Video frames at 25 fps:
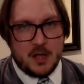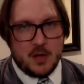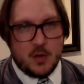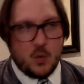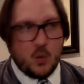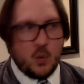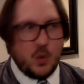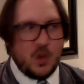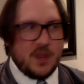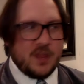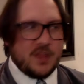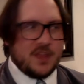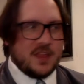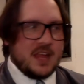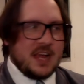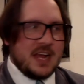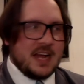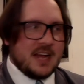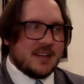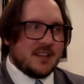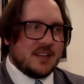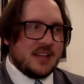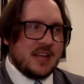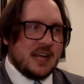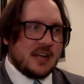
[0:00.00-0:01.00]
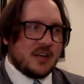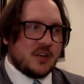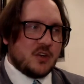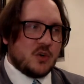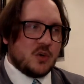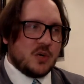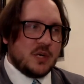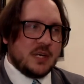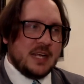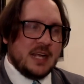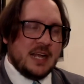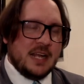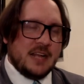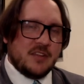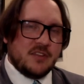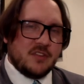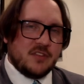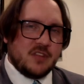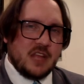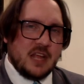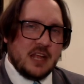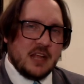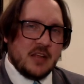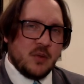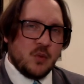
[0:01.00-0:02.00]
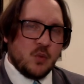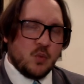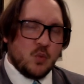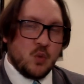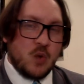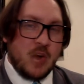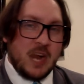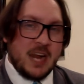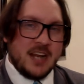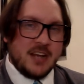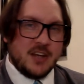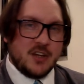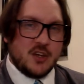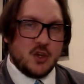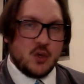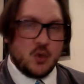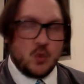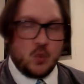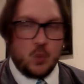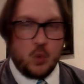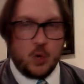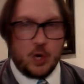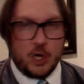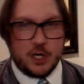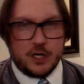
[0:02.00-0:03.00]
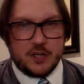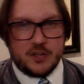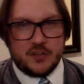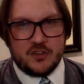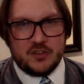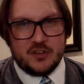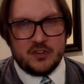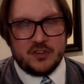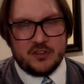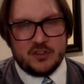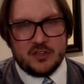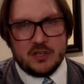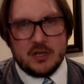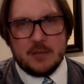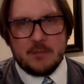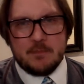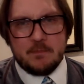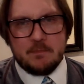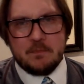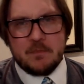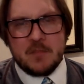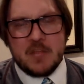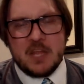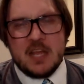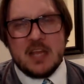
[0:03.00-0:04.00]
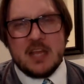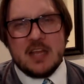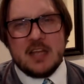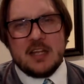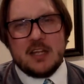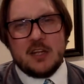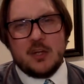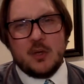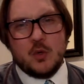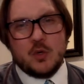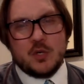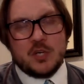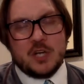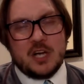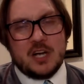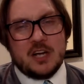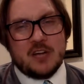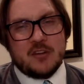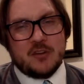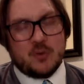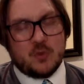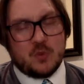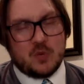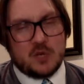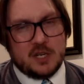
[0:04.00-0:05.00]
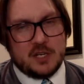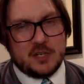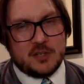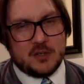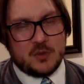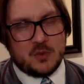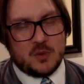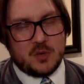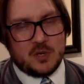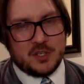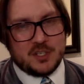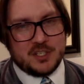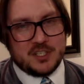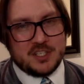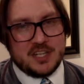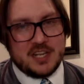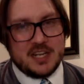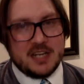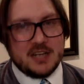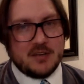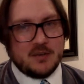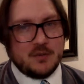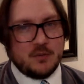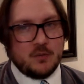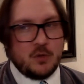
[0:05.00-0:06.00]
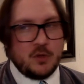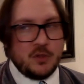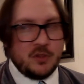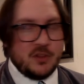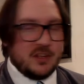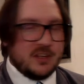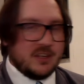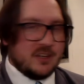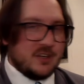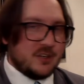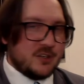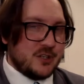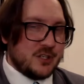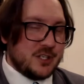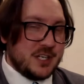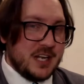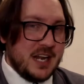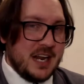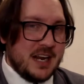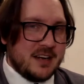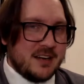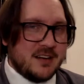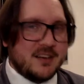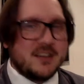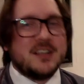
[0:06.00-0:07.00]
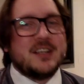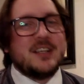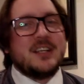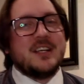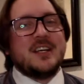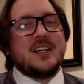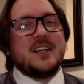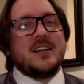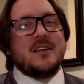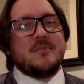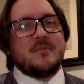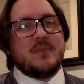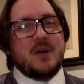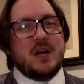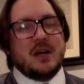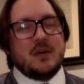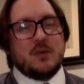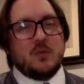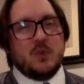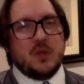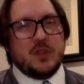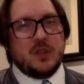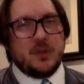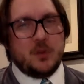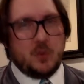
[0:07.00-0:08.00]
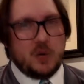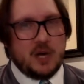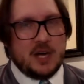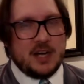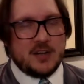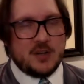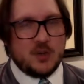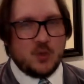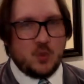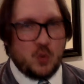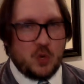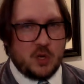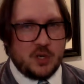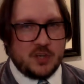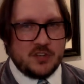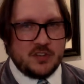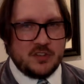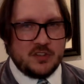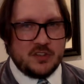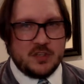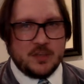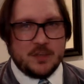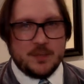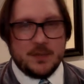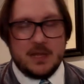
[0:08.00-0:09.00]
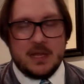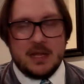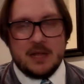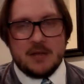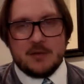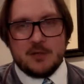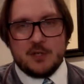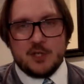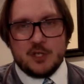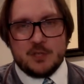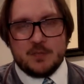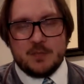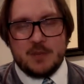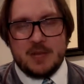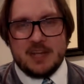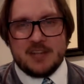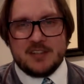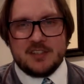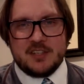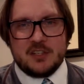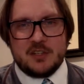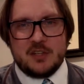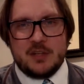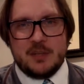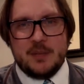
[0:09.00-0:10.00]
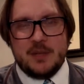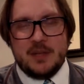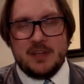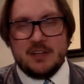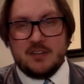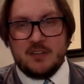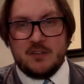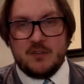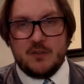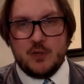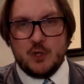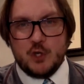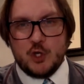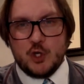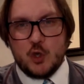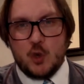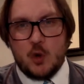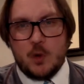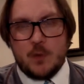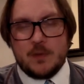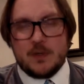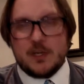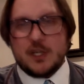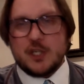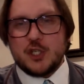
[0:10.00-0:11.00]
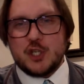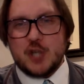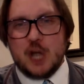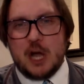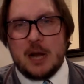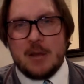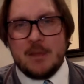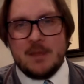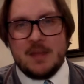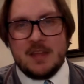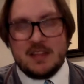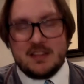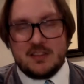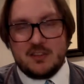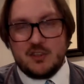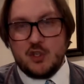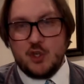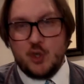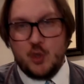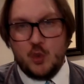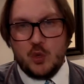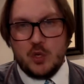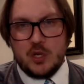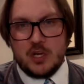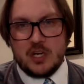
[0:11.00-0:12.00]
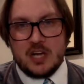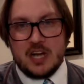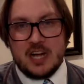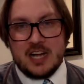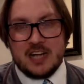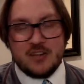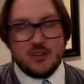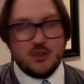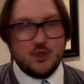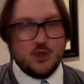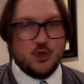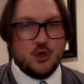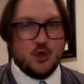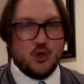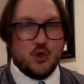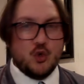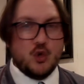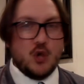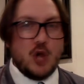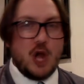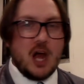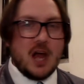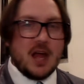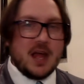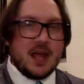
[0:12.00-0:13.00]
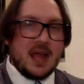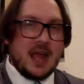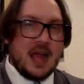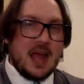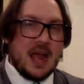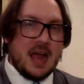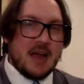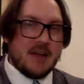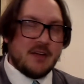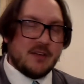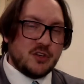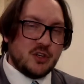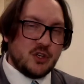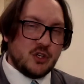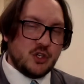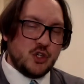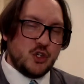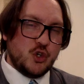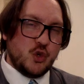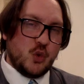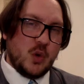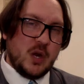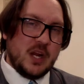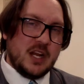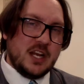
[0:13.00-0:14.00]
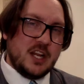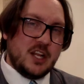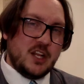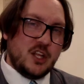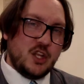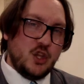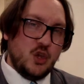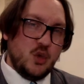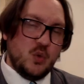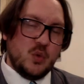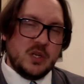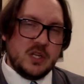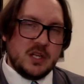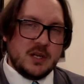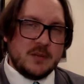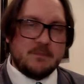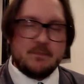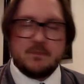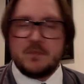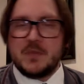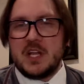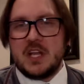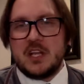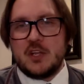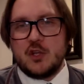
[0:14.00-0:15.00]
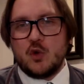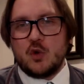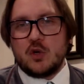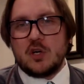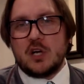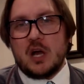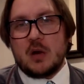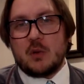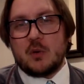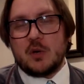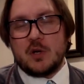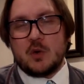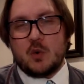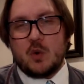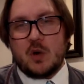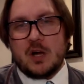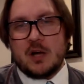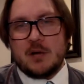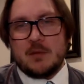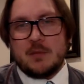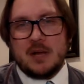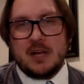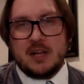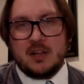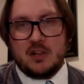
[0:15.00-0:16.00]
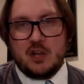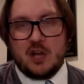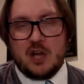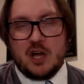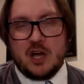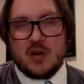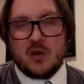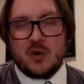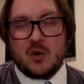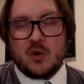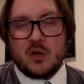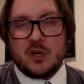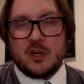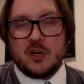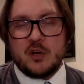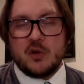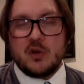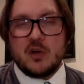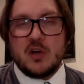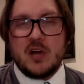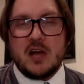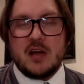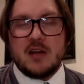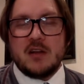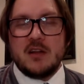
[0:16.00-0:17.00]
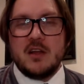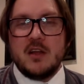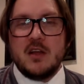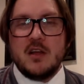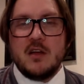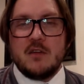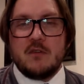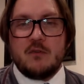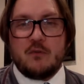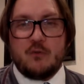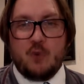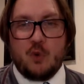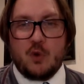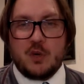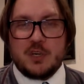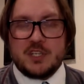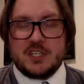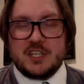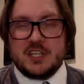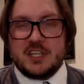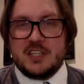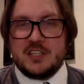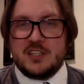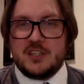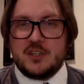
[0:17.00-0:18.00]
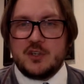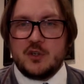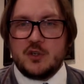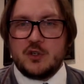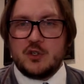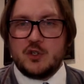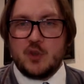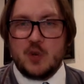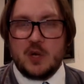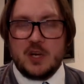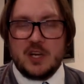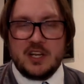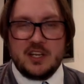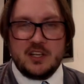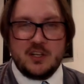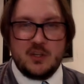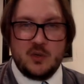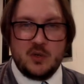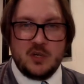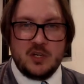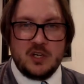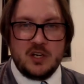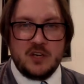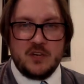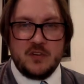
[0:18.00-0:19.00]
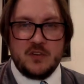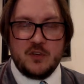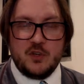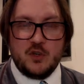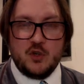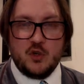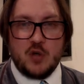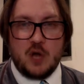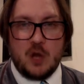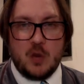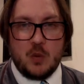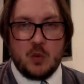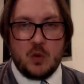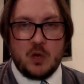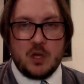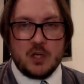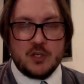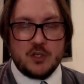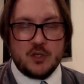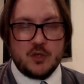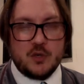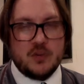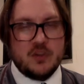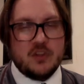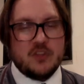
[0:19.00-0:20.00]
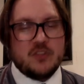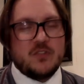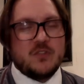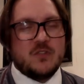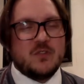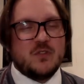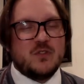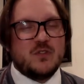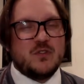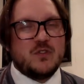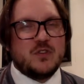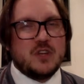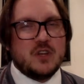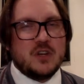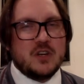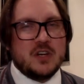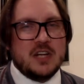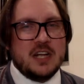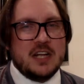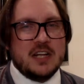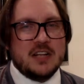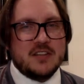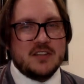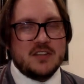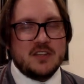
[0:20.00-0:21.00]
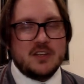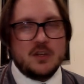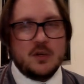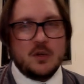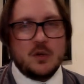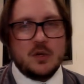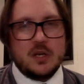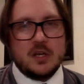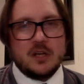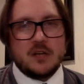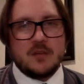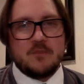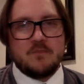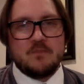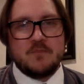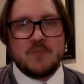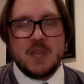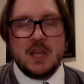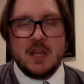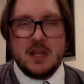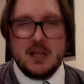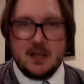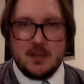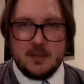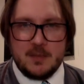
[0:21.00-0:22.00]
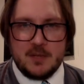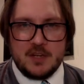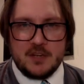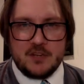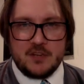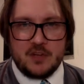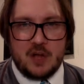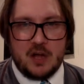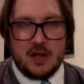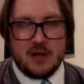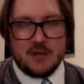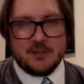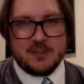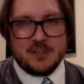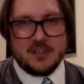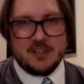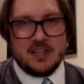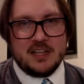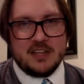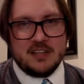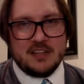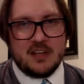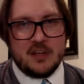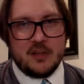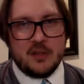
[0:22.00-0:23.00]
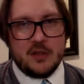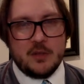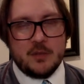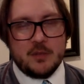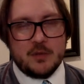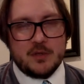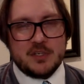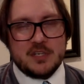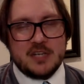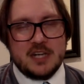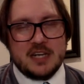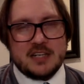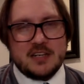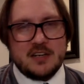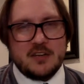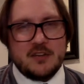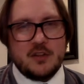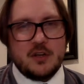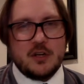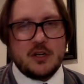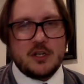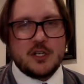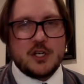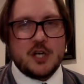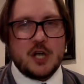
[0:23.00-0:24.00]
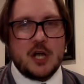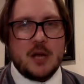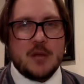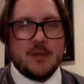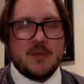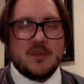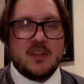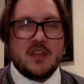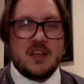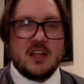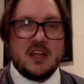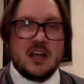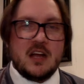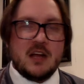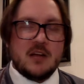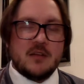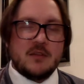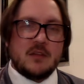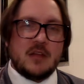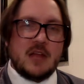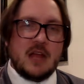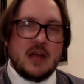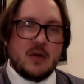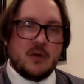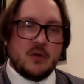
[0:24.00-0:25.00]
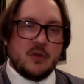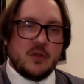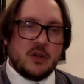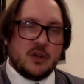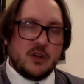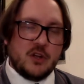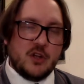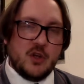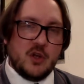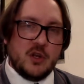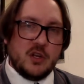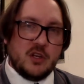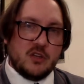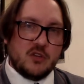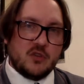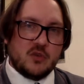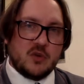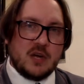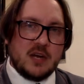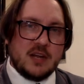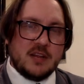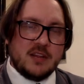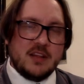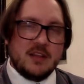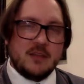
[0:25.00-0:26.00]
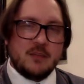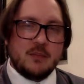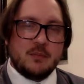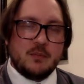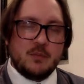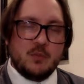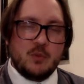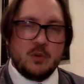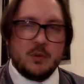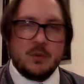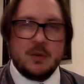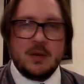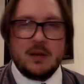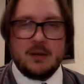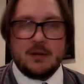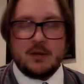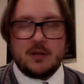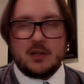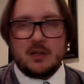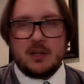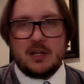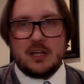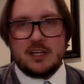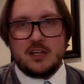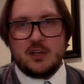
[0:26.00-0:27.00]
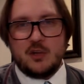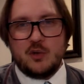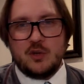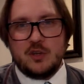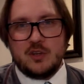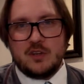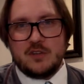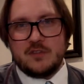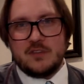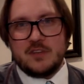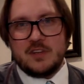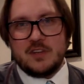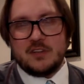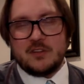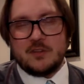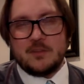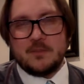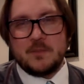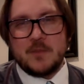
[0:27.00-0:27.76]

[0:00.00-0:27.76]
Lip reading: With that, that creates a right to work system. Utah is a right to work state, one thing to understand. But with the right to work system, it just basically means if you show up at a job that's unionized, you do not have to join a union. You are not required by law, or you're not forced into joining a union if you do not want to. And this infuriates the union because often that's how they protected their jobs and they got how their unions ran. They would be able to collect union fees.